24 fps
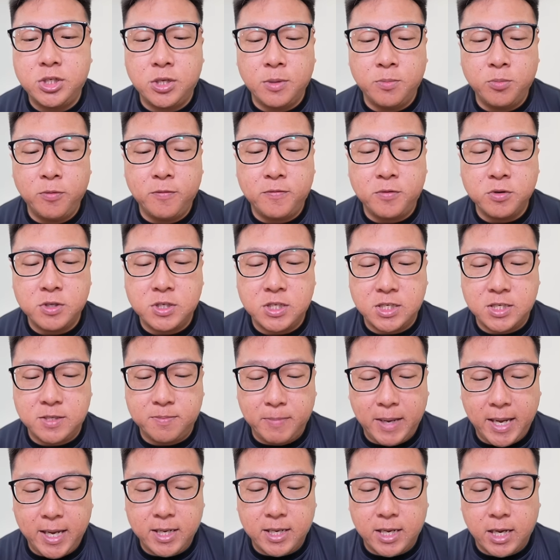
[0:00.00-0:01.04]
the move to
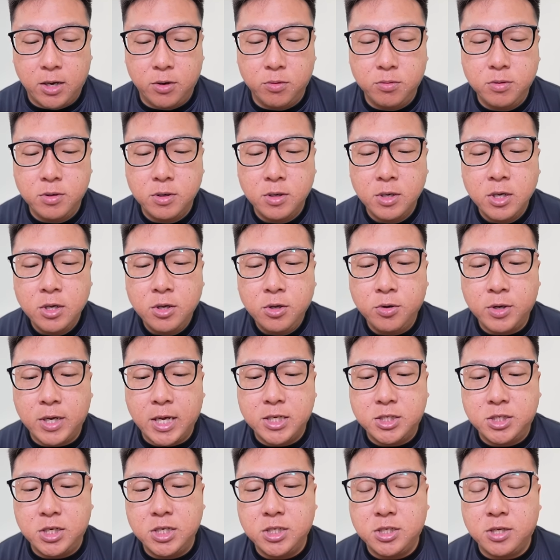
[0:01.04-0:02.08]
Smackdown, you
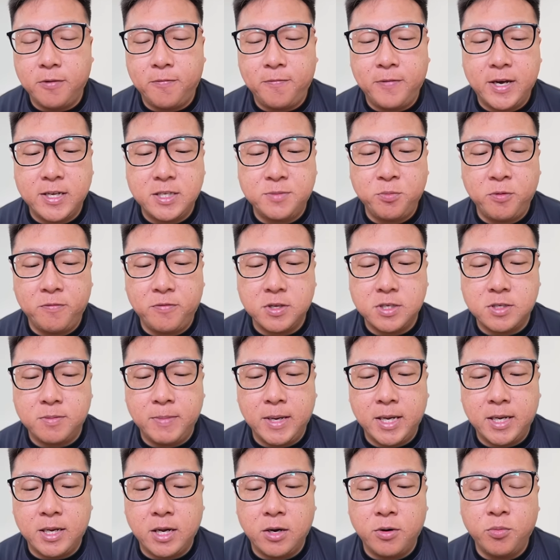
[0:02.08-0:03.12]
can change the fast move to
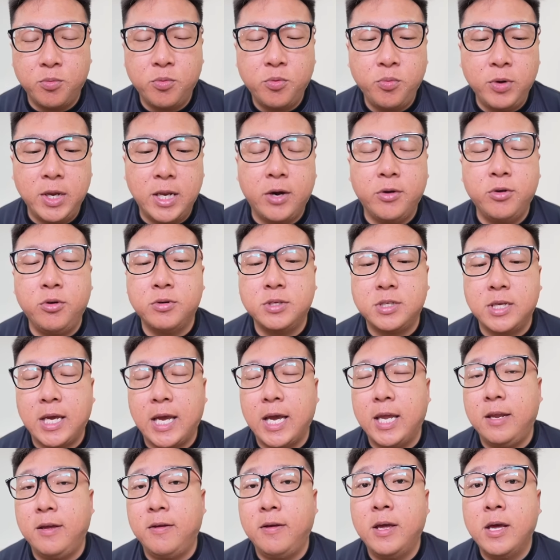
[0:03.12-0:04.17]
Smackdown without using
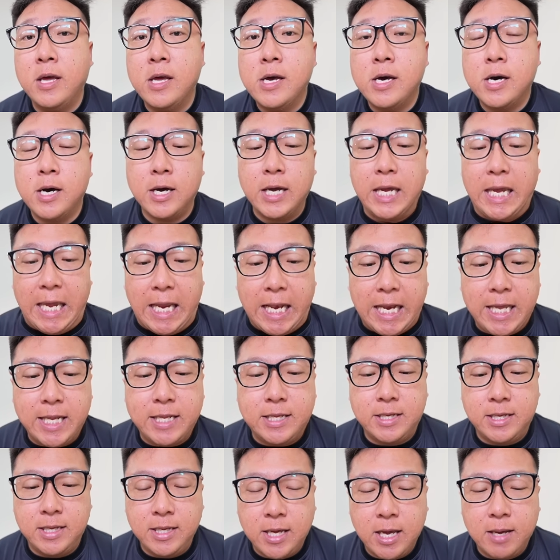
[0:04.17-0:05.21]
any
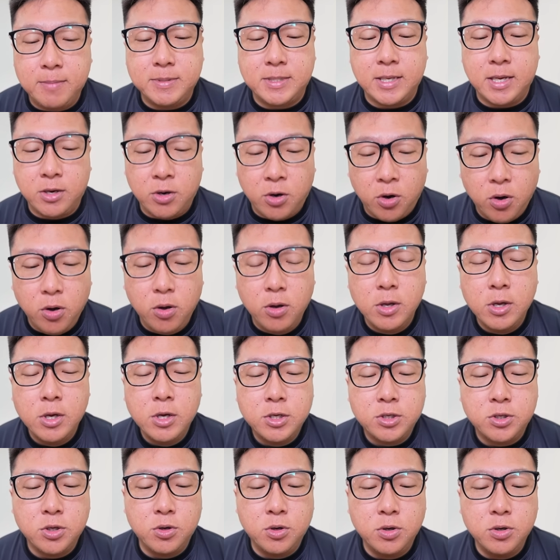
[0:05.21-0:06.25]
Elite TMs at all.
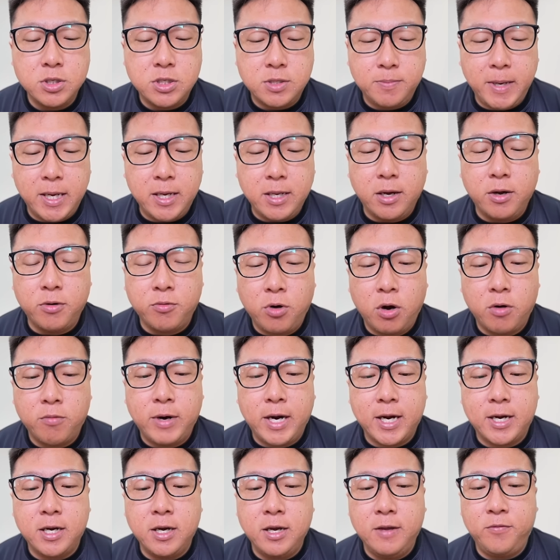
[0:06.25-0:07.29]
So Smackdown Rock
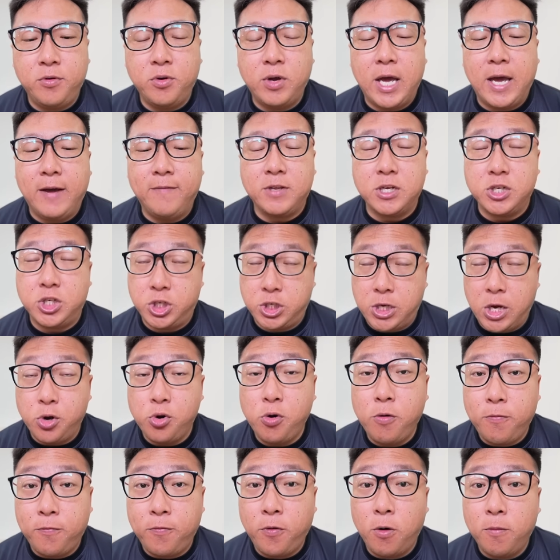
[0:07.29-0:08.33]
Wrecker, if you have the
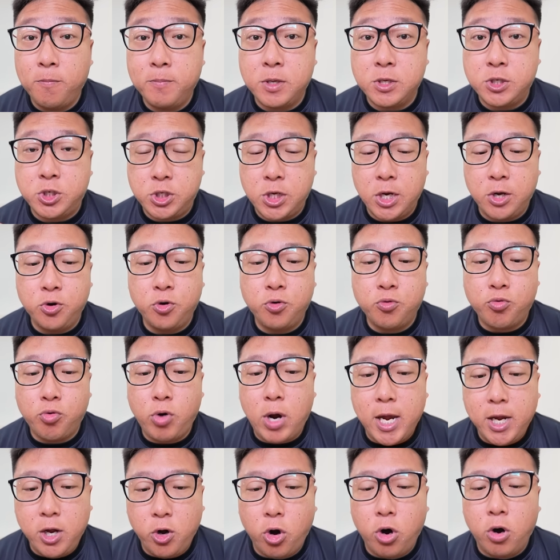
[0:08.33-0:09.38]
Shadow form, the Shadow
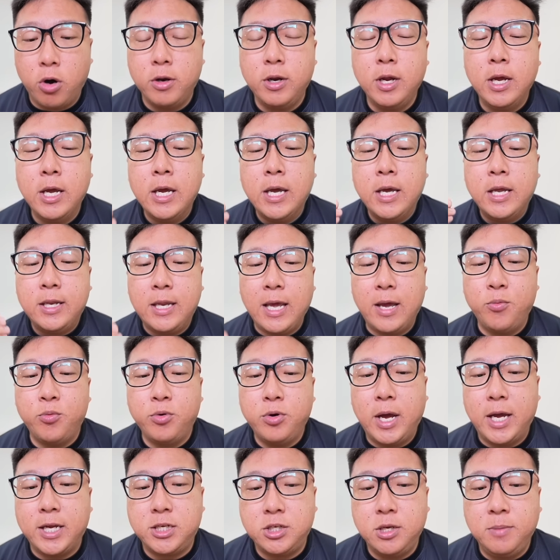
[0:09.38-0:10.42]
Rhyhorn, that
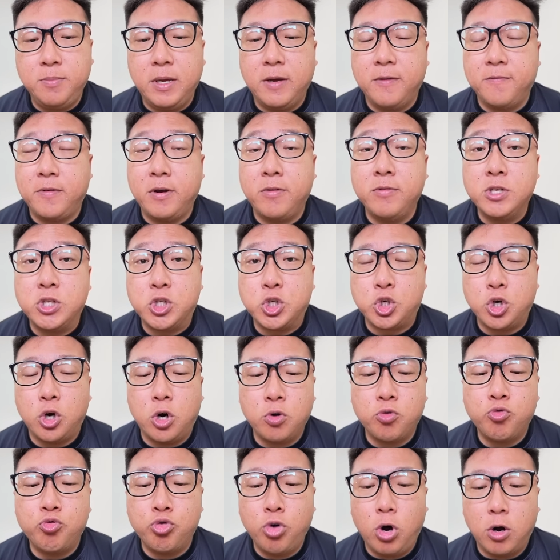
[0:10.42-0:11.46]
will actually be a very
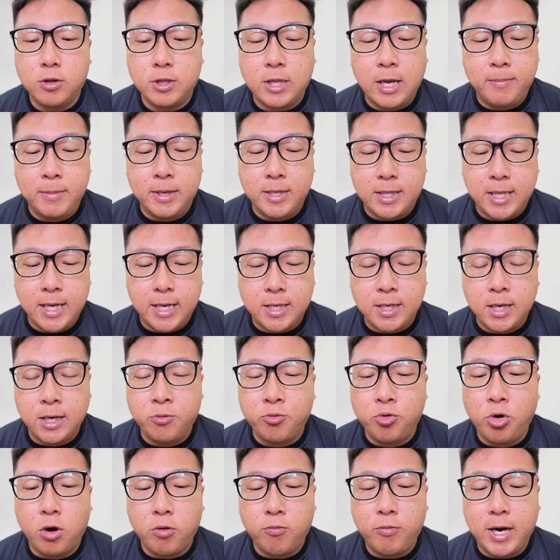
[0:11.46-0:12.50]
strong Rock type attacker.
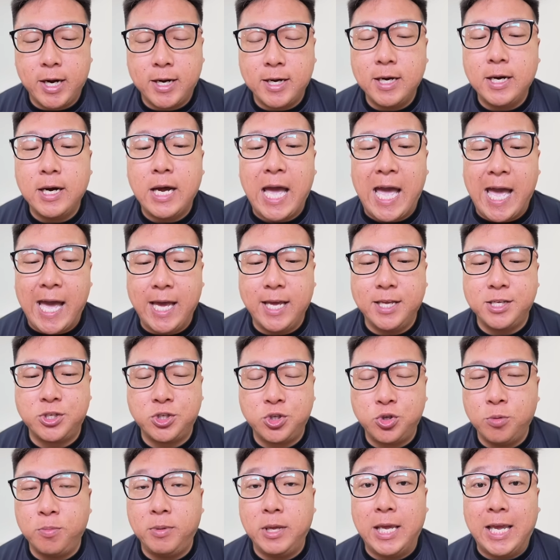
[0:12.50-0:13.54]
Rock Wrecker has
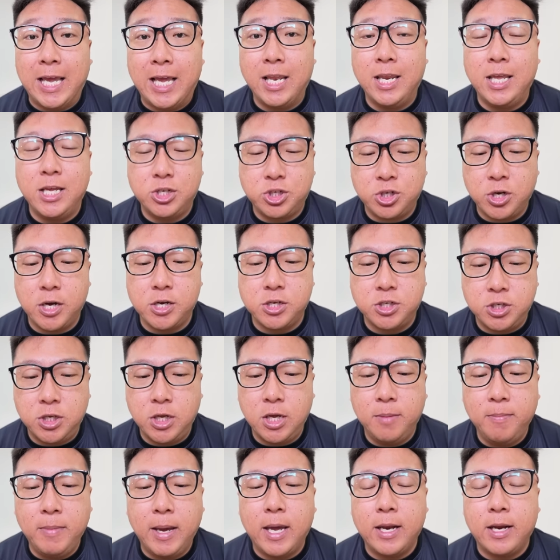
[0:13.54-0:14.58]
to be Elite Charge
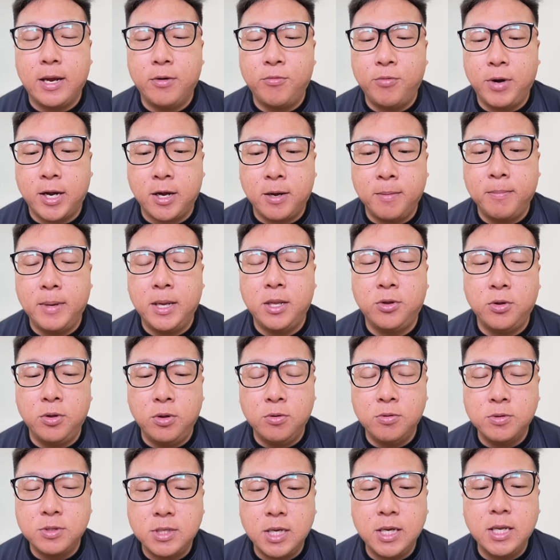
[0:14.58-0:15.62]
TM, and I recommend to
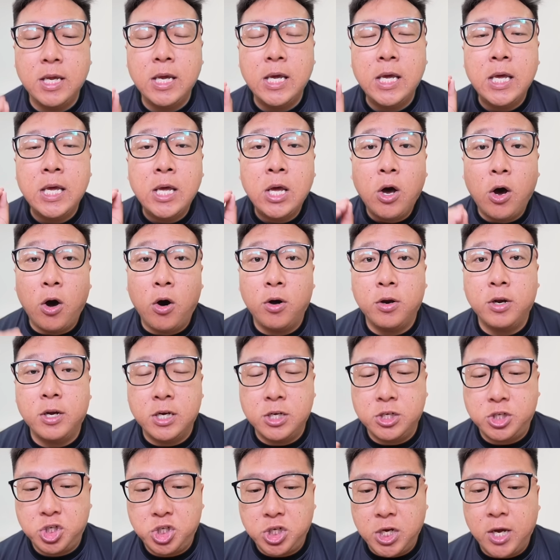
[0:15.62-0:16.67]
use it on
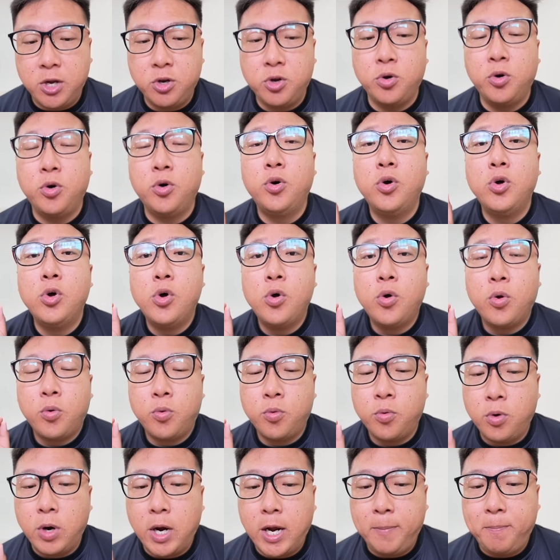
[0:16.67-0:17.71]
a Shadow
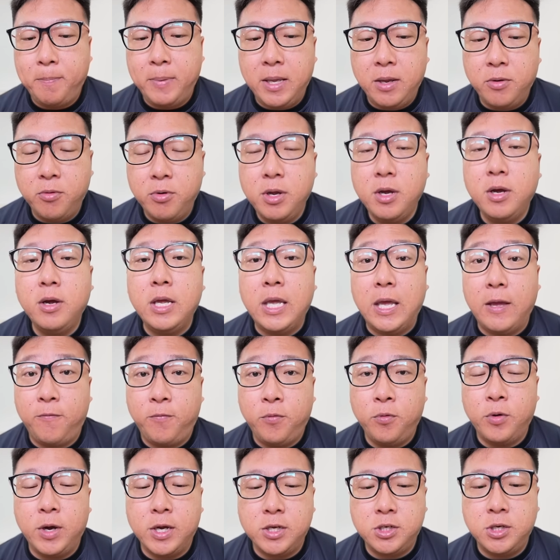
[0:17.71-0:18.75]
Rhyperior if
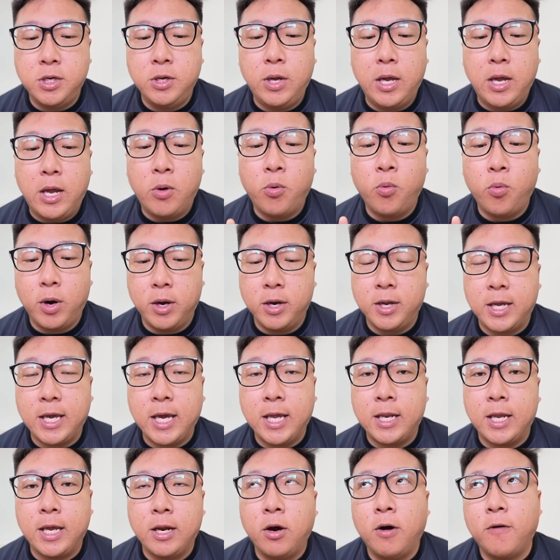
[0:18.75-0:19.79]
you actually want to
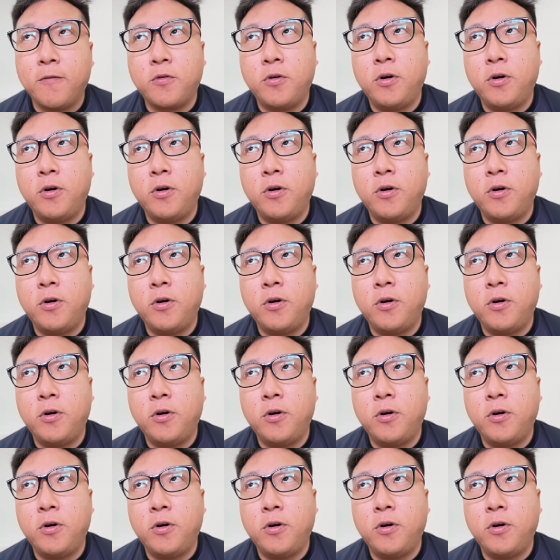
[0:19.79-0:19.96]
get that. Of